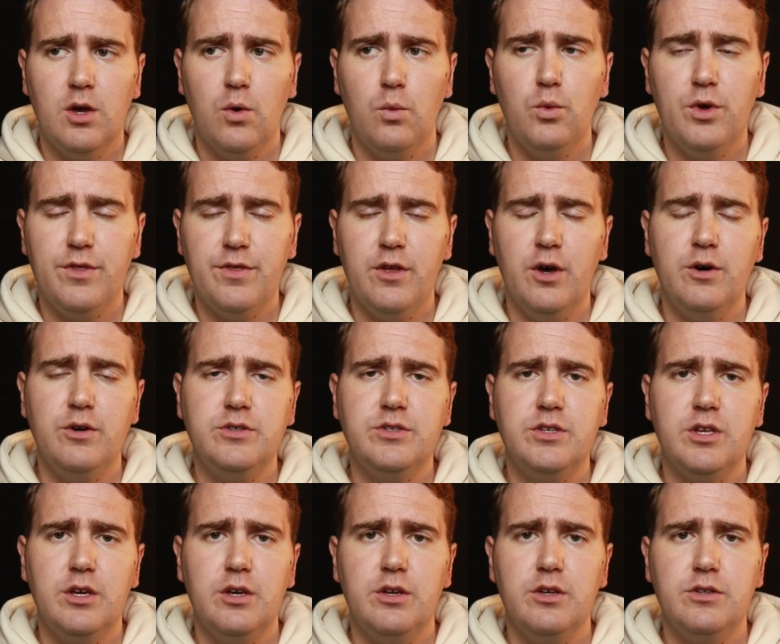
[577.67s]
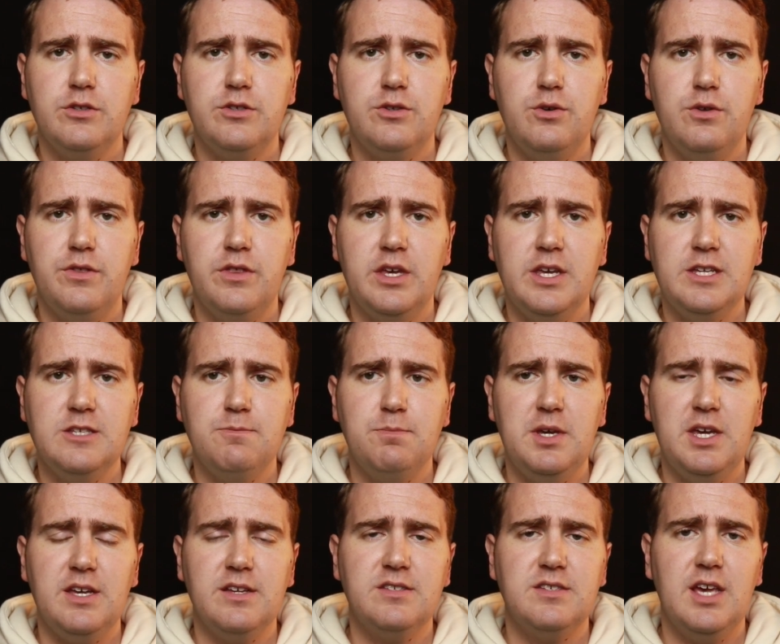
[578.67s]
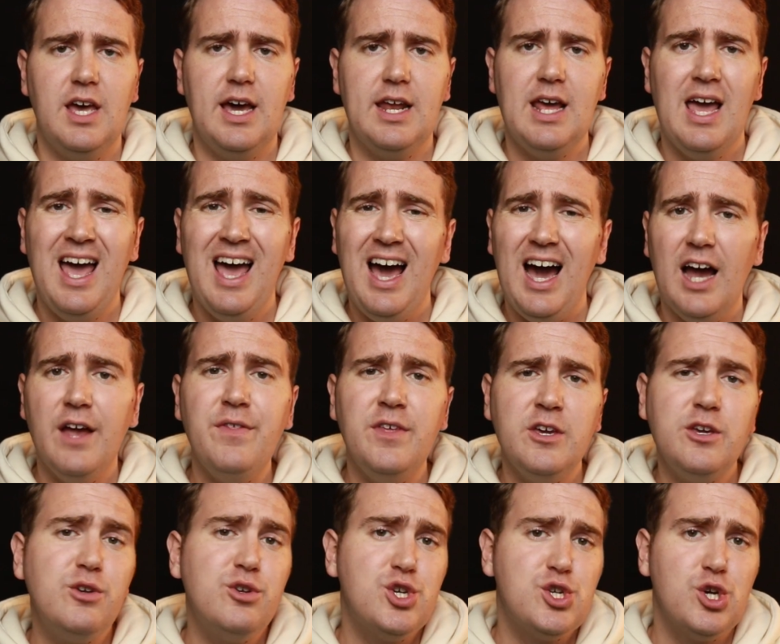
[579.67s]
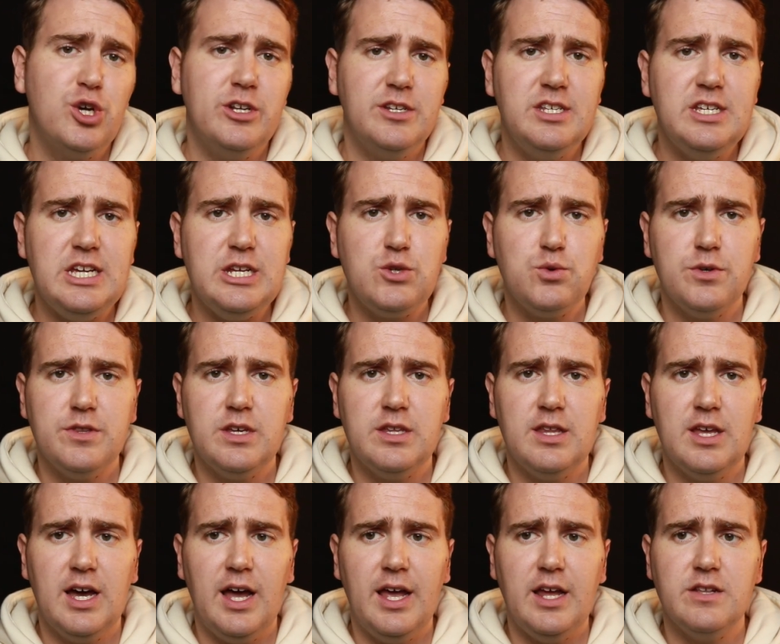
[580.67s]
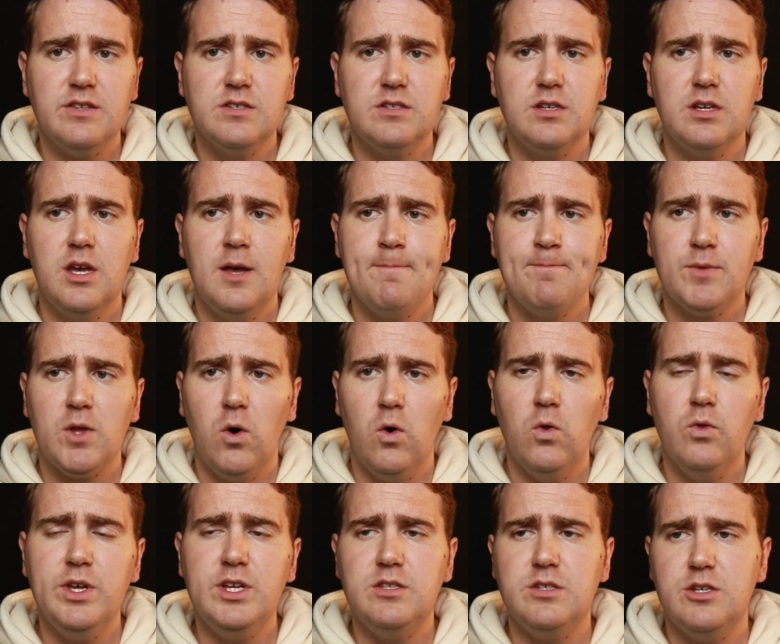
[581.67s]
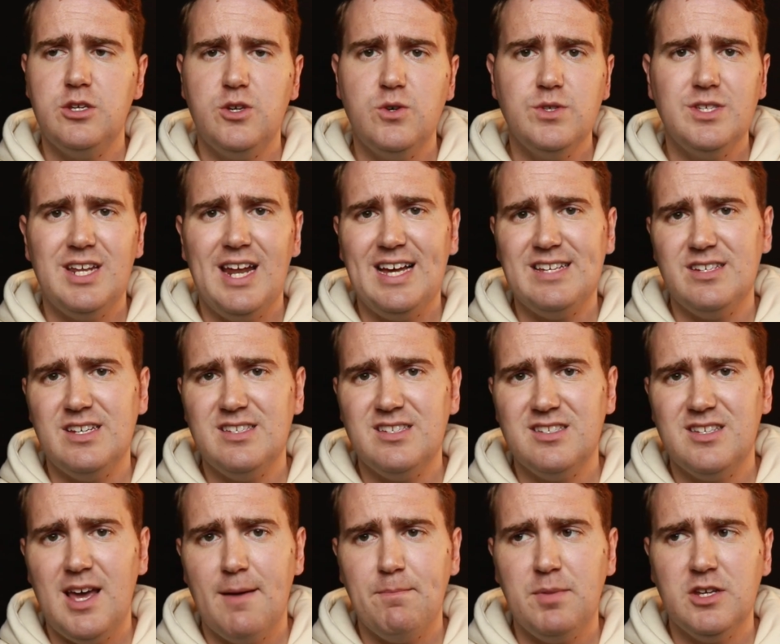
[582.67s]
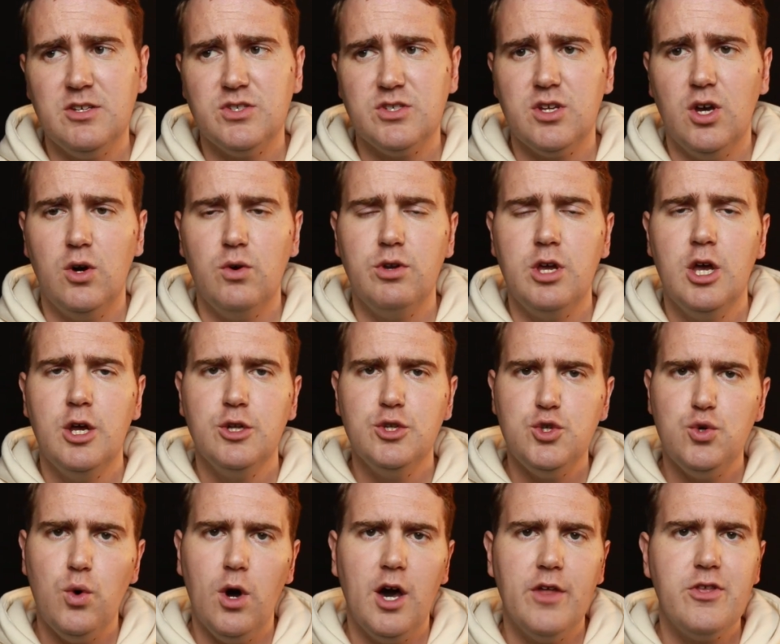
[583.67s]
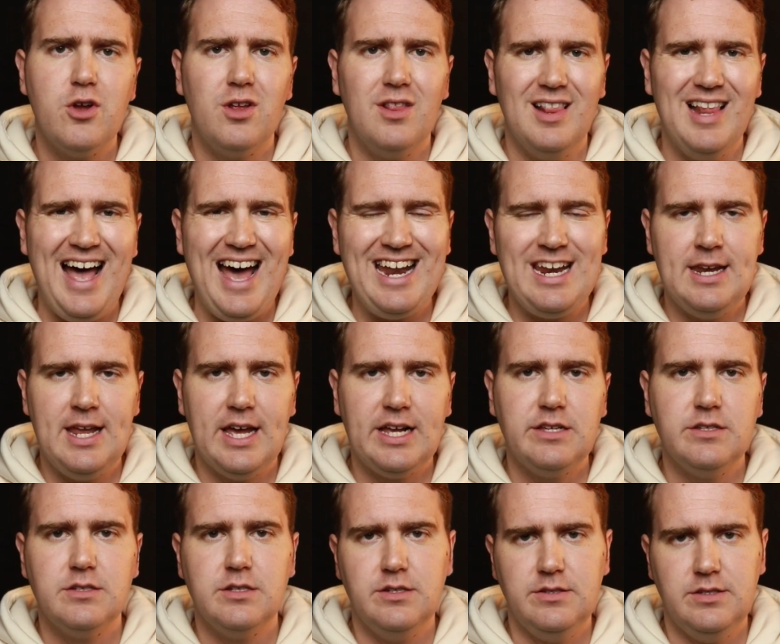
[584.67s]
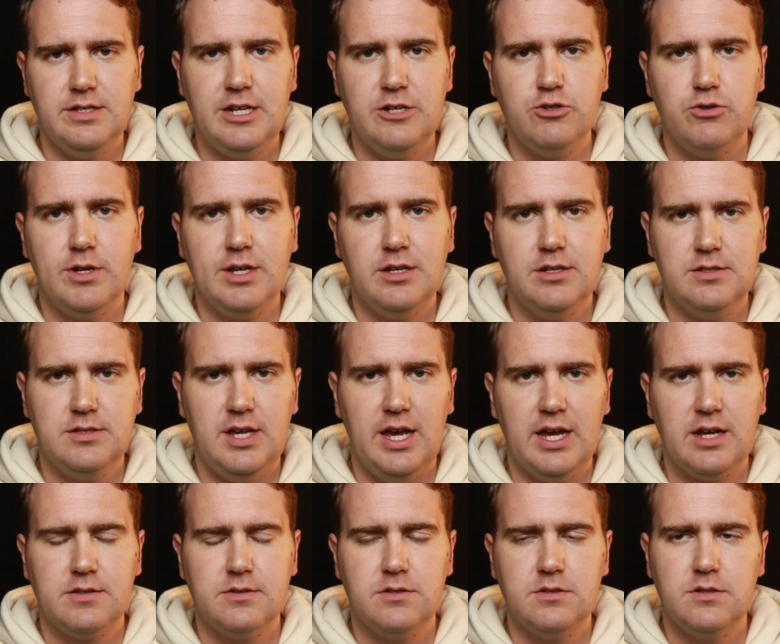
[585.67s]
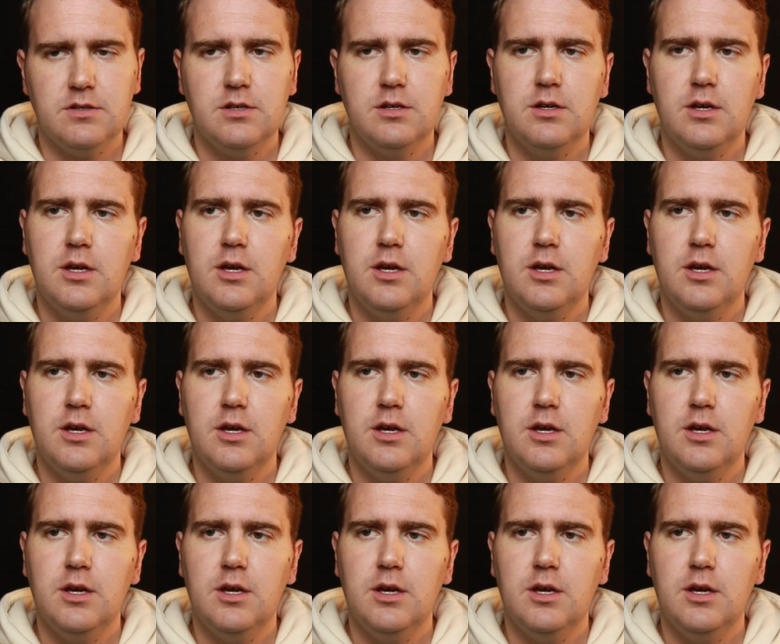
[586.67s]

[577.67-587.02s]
With those two things being said, I think you should teach within the Heights, only to use it as a stepping stone to other Latinx-centric texts.